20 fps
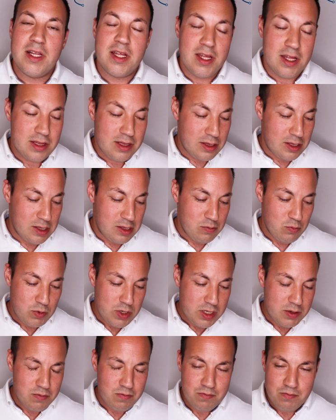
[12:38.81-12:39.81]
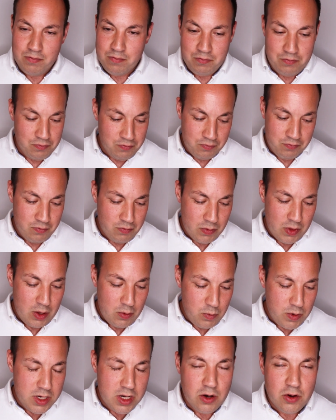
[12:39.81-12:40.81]
And
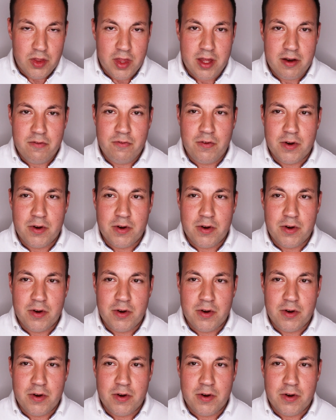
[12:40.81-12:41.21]
we know that